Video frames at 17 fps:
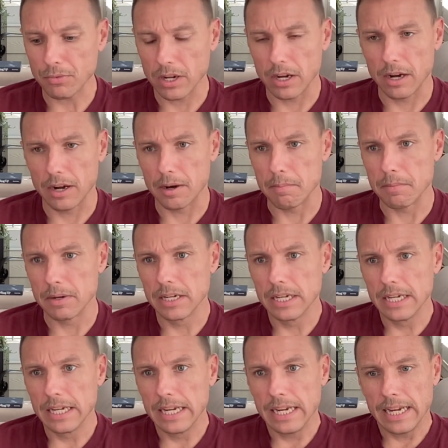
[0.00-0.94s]
And
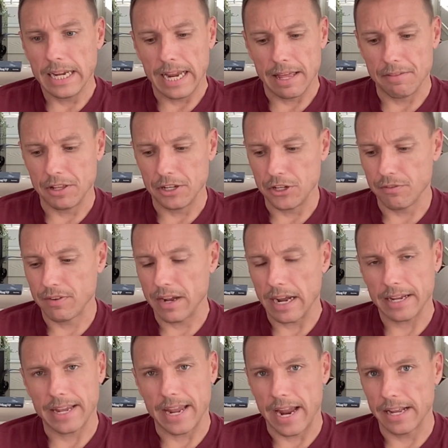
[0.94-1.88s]
then you've
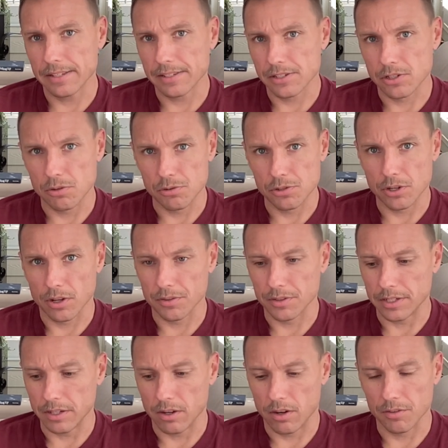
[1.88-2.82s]
got Kansas who's on
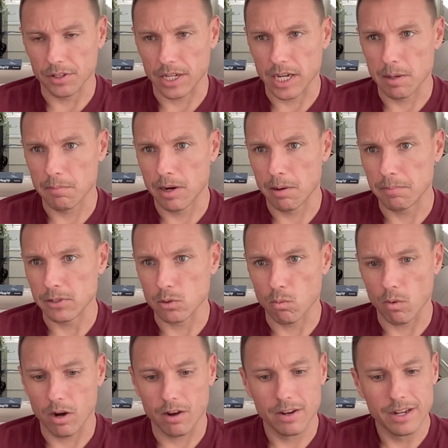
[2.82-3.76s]
the come up as
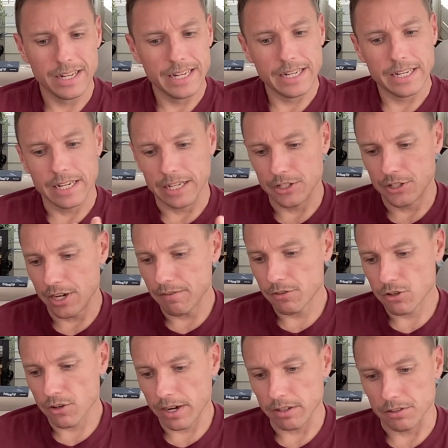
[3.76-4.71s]
well. And Jeff
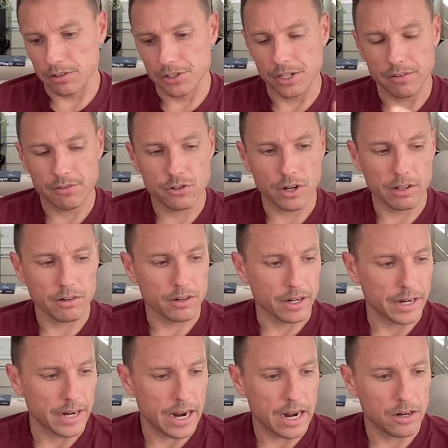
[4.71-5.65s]
Traylor, a
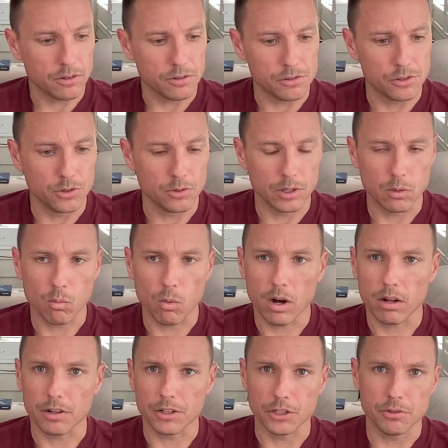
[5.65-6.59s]
guy who's doing
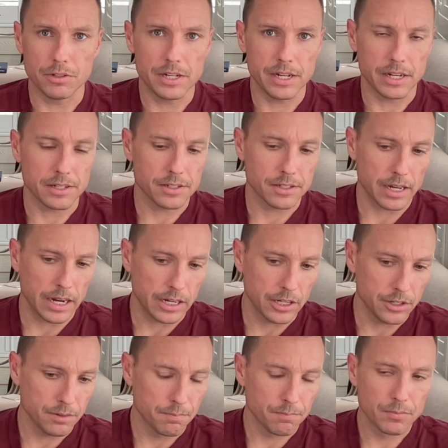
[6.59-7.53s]
well at UTSA.